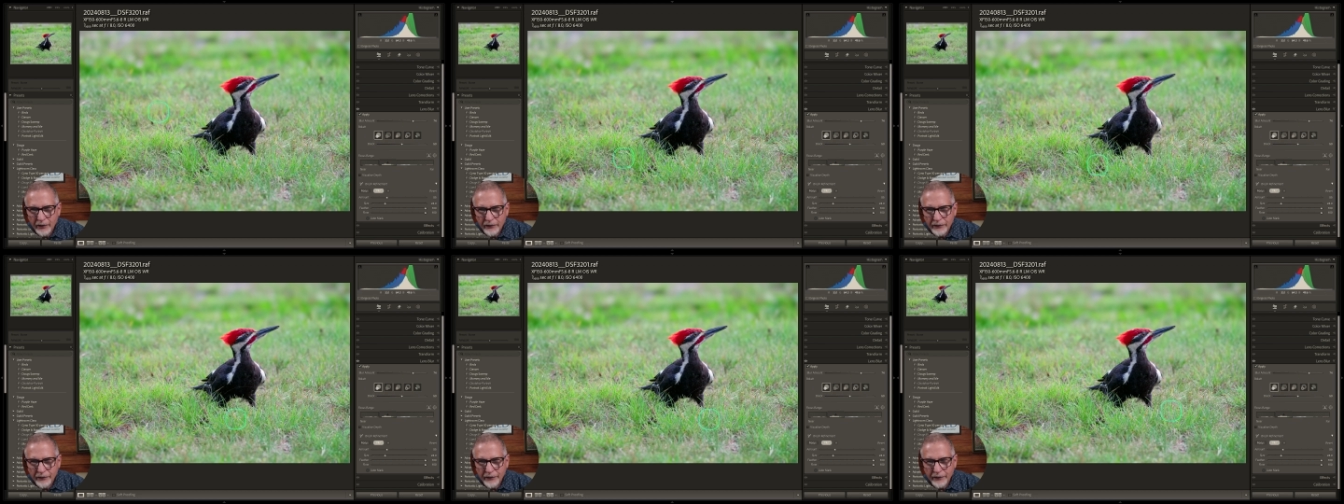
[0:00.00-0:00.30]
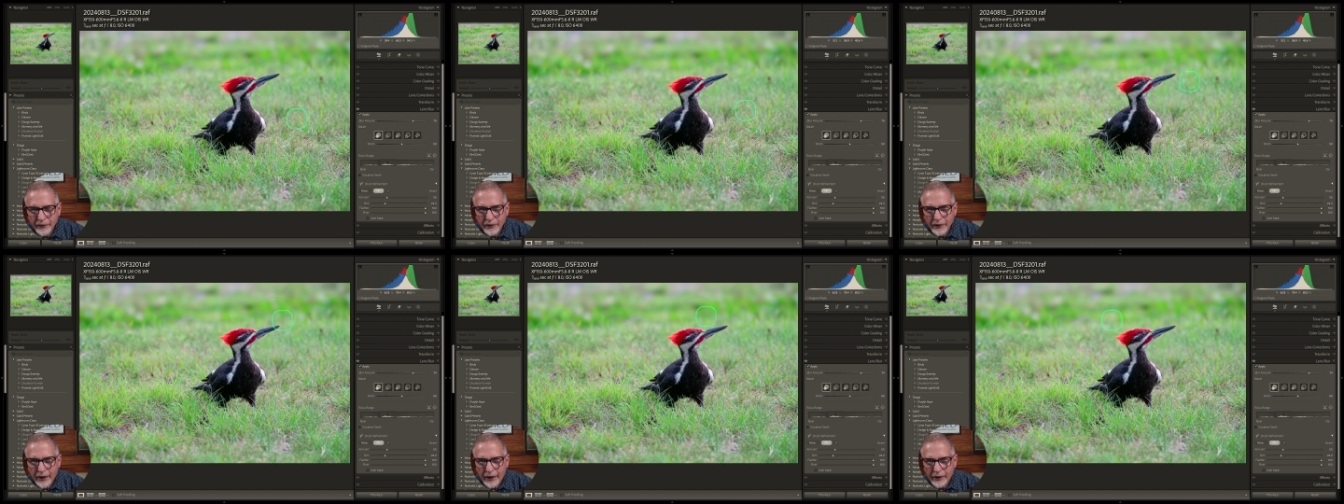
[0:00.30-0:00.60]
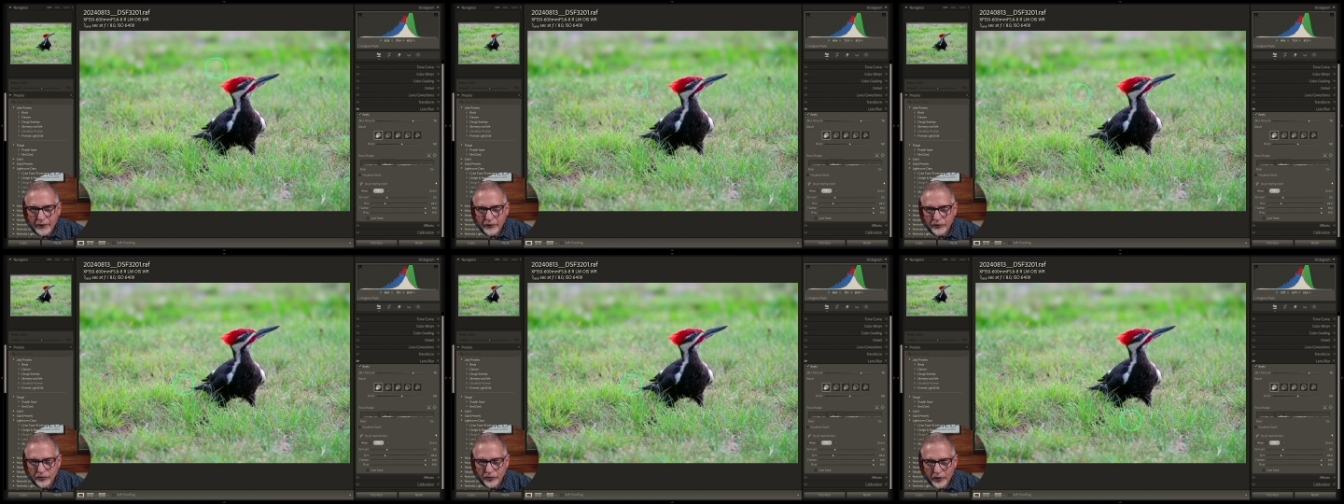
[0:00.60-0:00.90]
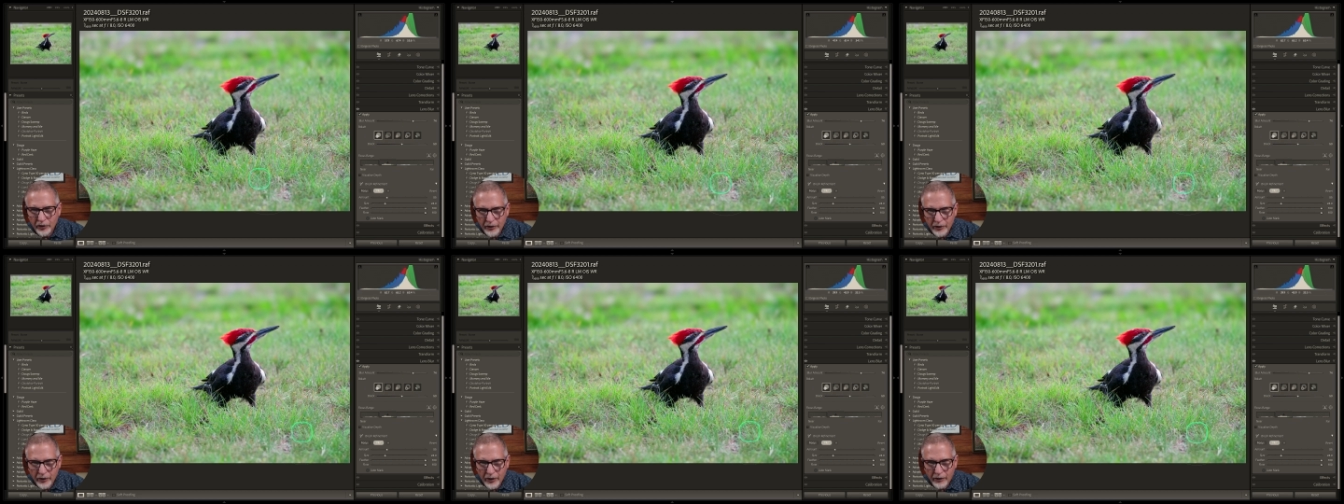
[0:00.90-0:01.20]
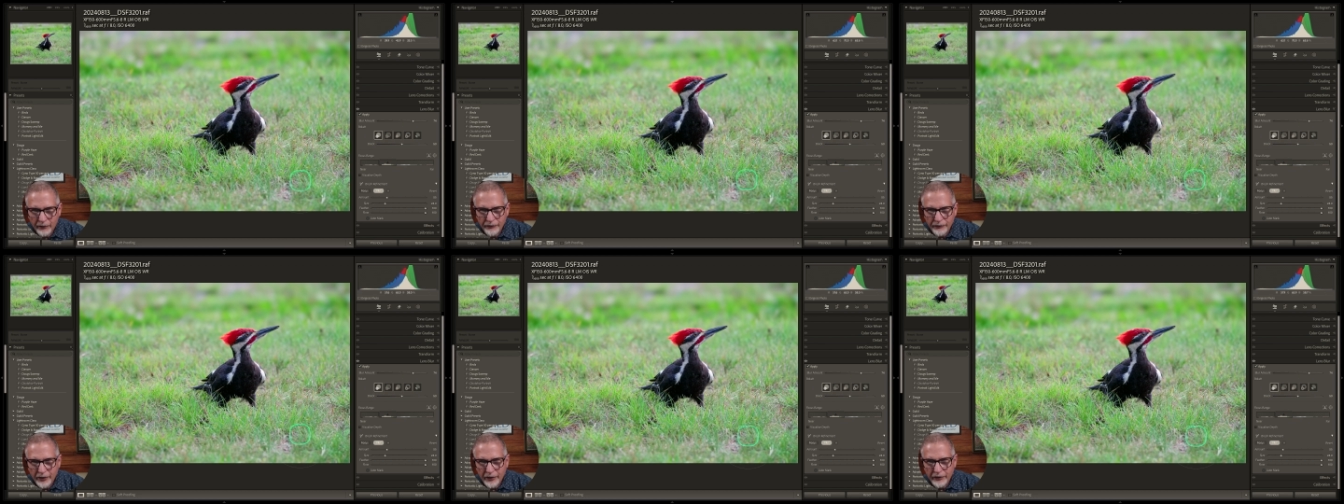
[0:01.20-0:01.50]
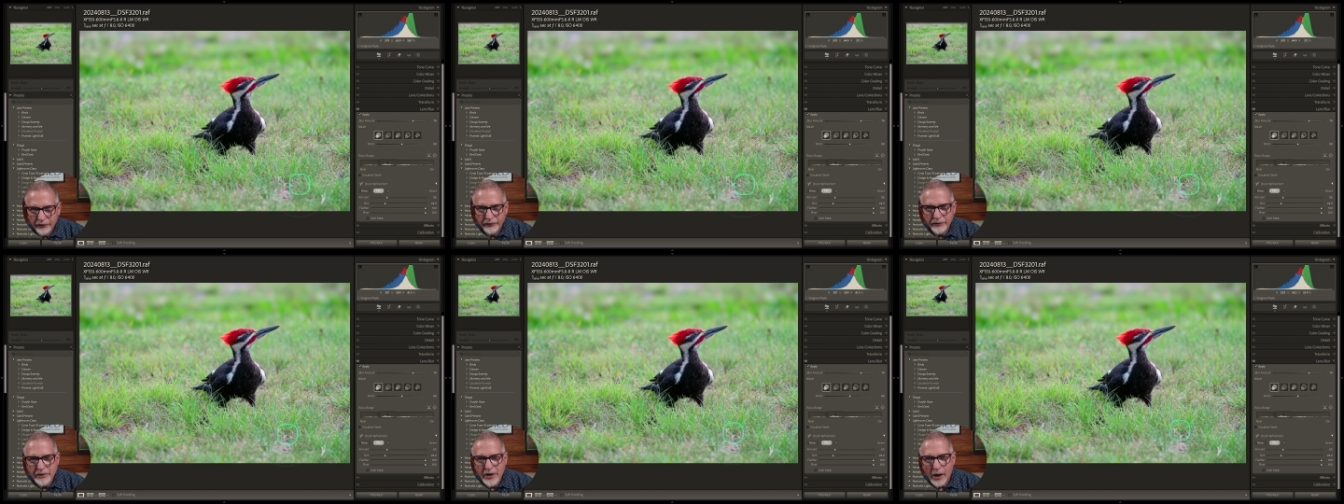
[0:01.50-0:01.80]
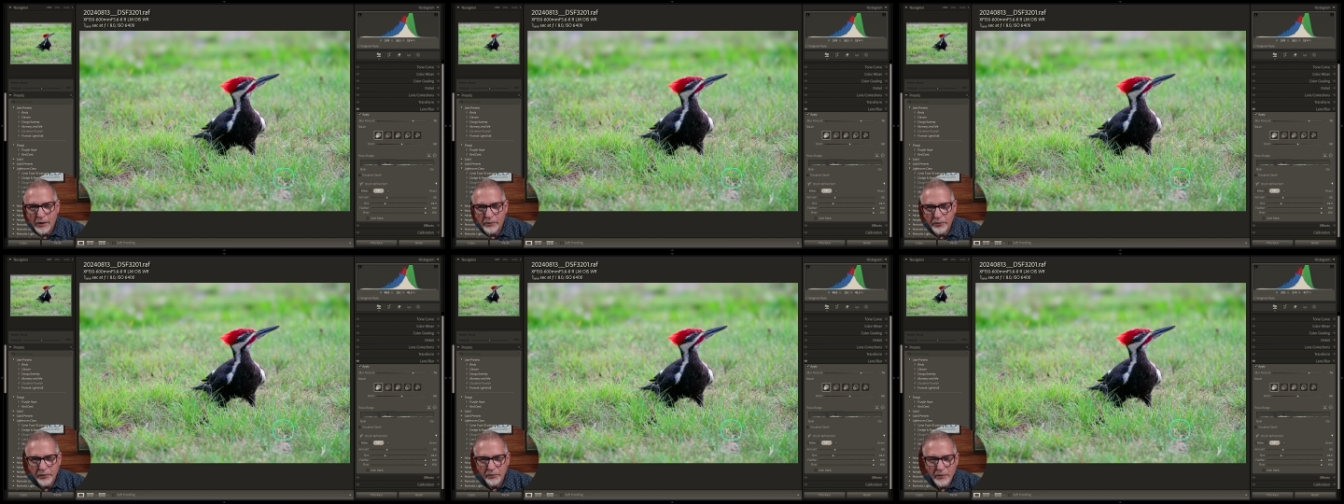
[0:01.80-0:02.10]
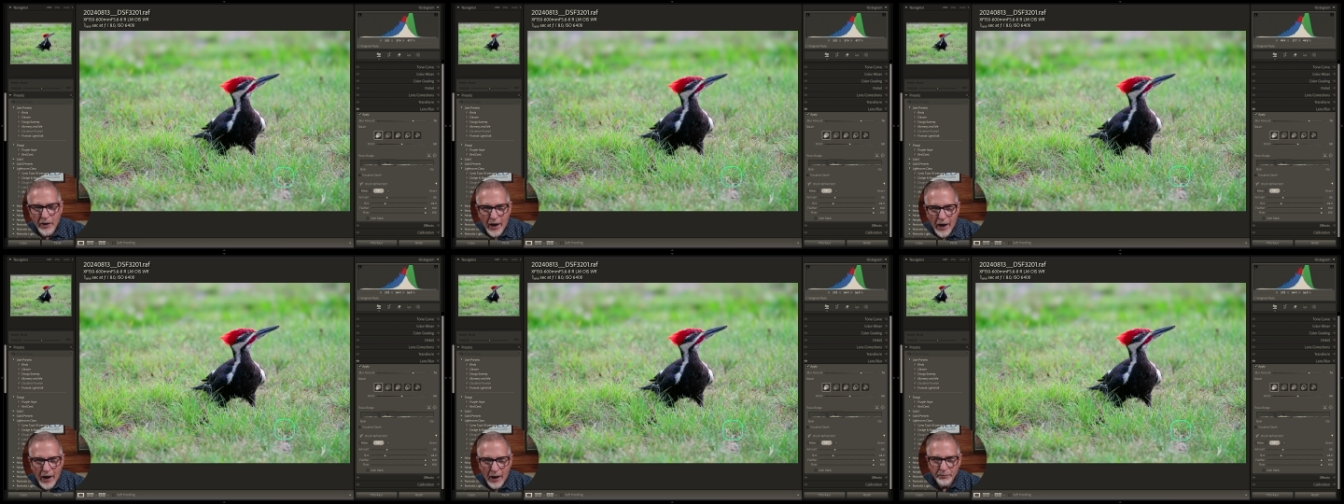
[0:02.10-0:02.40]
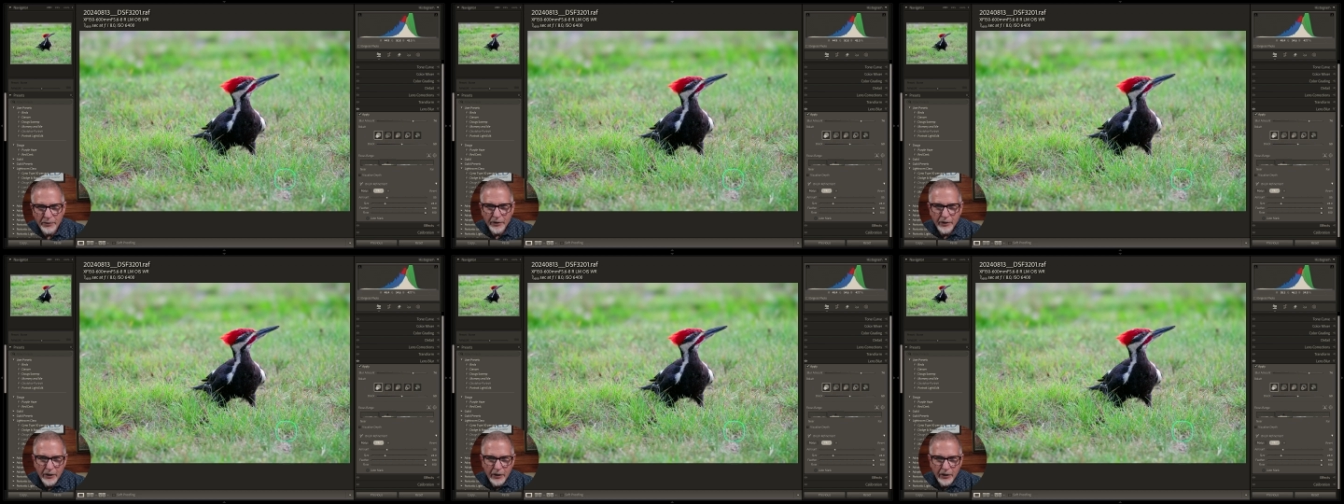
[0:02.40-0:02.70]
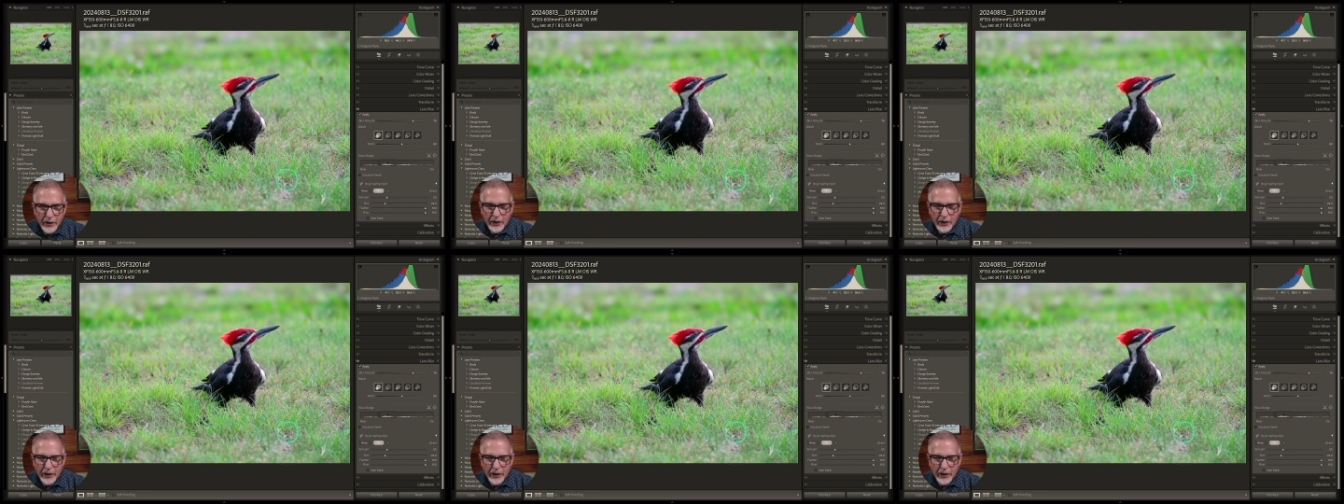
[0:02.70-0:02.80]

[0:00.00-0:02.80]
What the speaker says: selection of this depth map